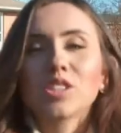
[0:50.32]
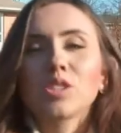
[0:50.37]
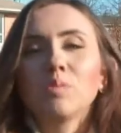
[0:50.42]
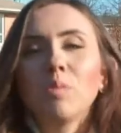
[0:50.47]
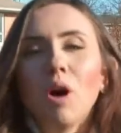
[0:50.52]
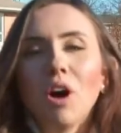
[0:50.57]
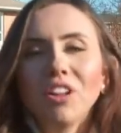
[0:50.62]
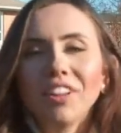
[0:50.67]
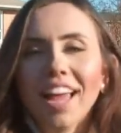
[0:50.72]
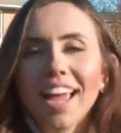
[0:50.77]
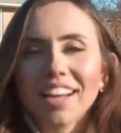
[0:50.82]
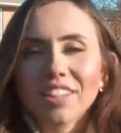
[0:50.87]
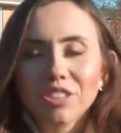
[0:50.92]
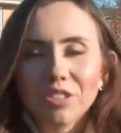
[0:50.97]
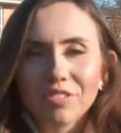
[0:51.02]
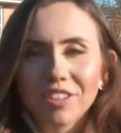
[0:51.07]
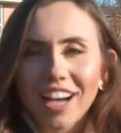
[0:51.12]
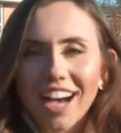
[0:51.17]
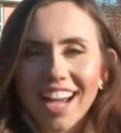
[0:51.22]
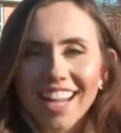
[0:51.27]
small
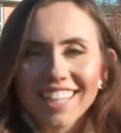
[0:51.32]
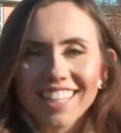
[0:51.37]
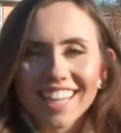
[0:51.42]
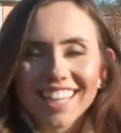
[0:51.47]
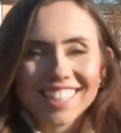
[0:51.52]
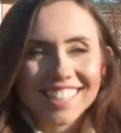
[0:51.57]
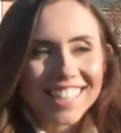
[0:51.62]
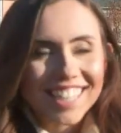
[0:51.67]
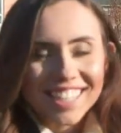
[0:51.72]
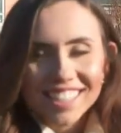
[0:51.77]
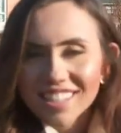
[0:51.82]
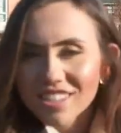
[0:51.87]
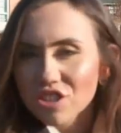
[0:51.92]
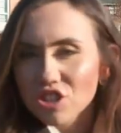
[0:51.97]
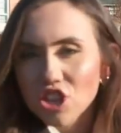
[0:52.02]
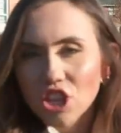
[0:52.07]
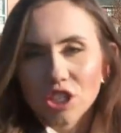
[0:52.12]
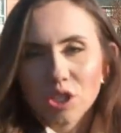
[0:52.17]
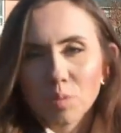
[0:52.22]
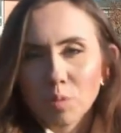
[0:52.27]
act of kindness
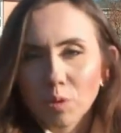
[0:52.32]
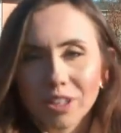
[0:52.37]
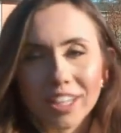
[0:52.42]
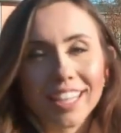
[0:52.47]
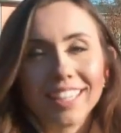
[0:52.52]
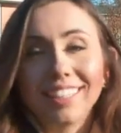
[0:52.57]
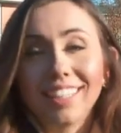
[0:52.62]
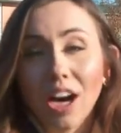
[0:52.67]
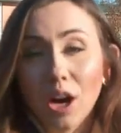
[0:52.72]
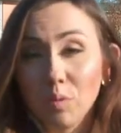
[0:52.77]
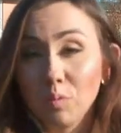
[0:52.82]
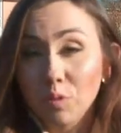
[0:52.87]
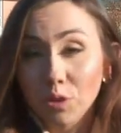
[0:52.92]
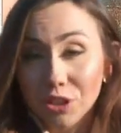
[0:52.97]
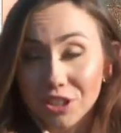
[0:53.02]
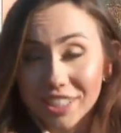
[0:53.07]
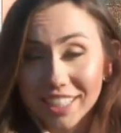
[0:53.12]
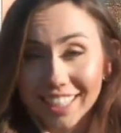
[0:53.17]
isn't just bringing comfort